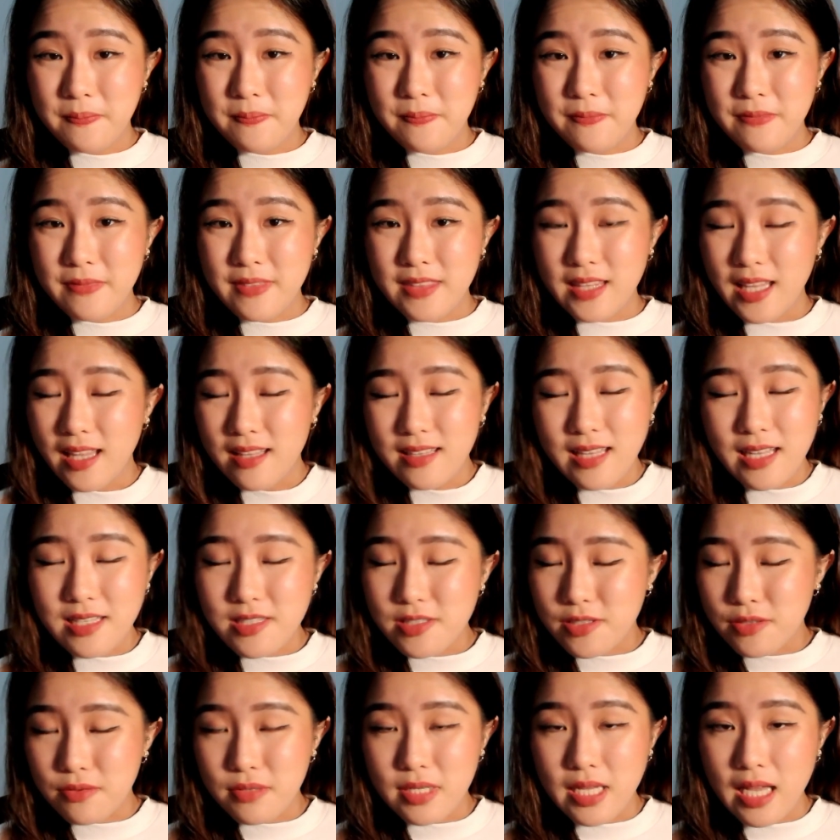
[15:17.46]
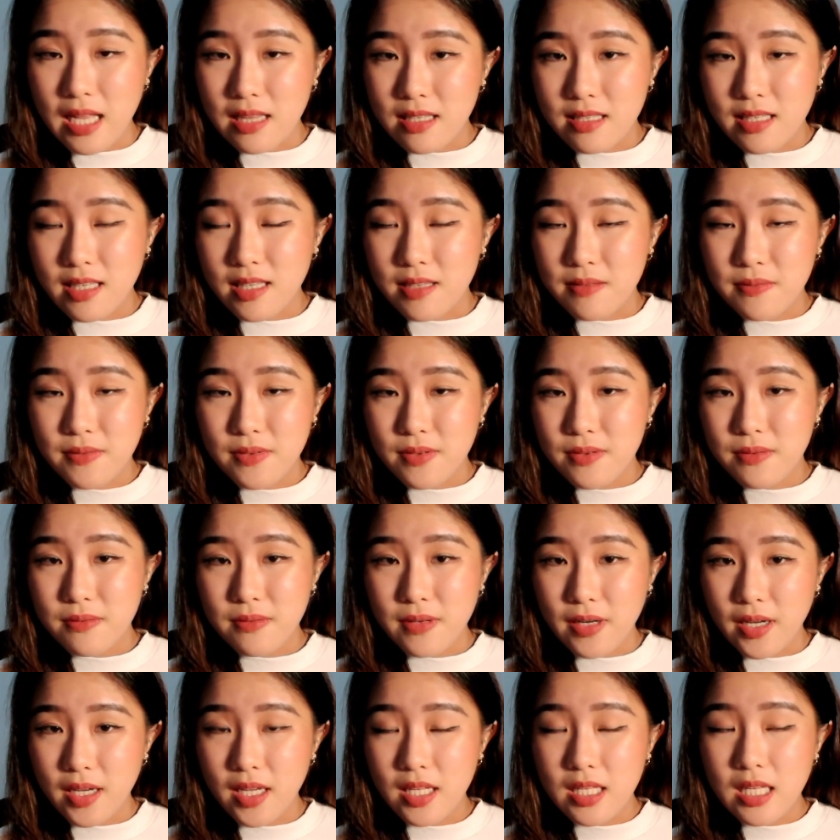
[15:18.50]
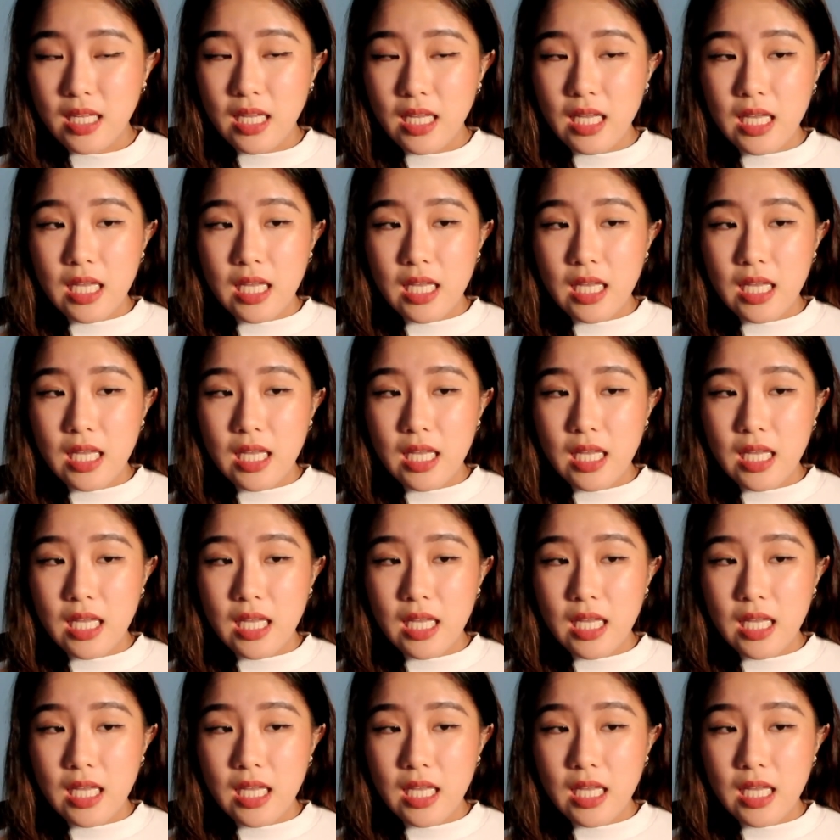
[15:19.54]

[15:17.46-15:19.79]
That's the reality, right?